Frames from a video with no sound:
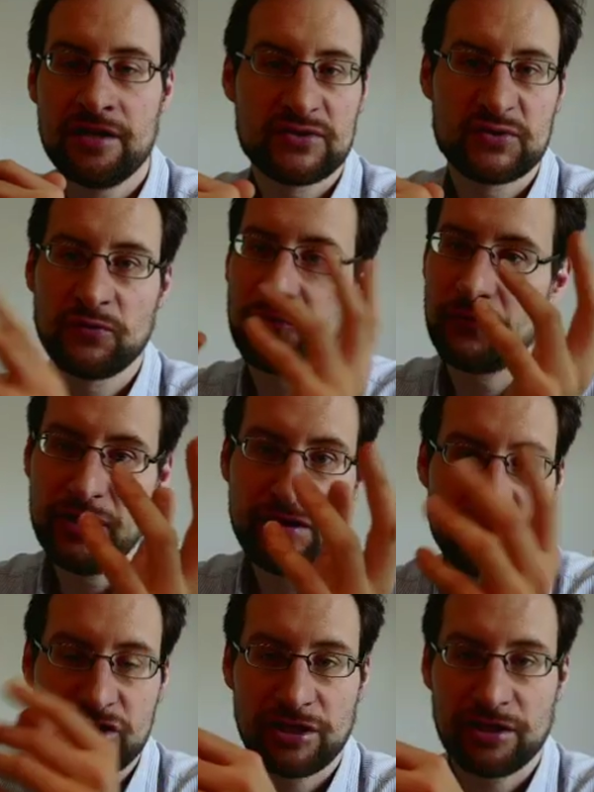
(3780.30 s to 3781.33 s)
so
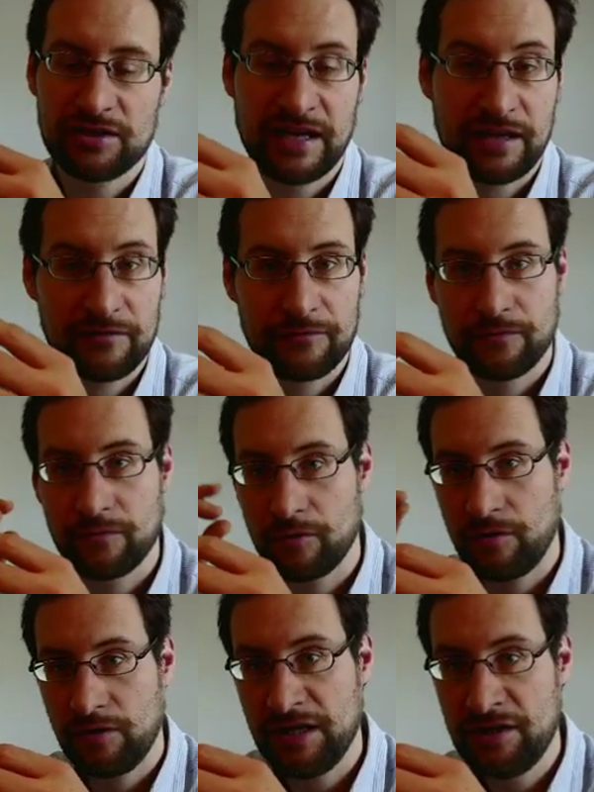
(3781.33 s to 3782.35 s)
initial
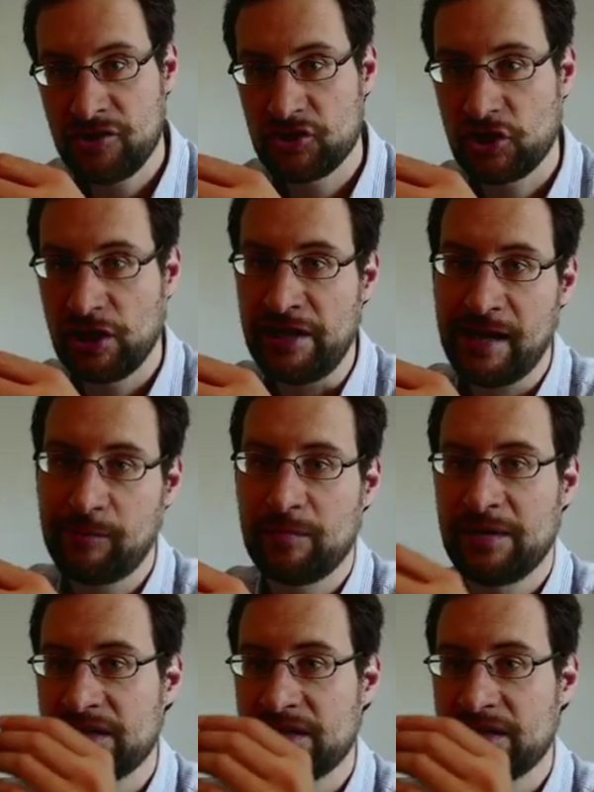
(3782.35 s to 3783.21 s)
enablement,